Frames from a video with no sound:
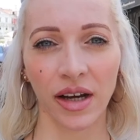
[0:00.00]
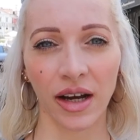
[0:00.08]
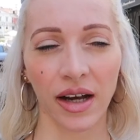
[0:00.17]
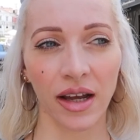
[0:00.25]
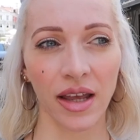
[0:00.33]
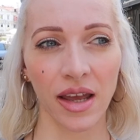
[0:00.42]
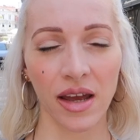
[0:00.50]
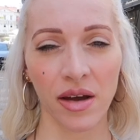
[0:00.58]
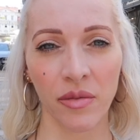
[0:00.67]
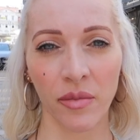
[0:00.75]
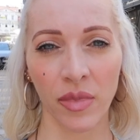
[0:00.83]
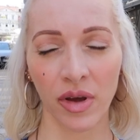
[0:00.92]
I
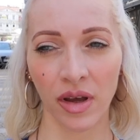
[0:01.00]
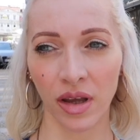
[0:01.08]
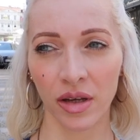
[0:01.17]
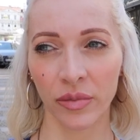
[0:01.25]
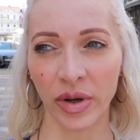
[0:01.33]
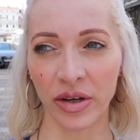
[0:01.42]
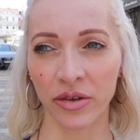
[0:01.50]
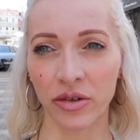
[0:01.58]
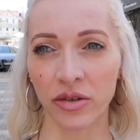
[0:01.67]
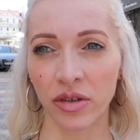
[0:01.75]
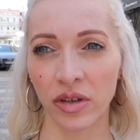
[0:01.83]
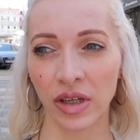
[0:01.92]
am in Brno,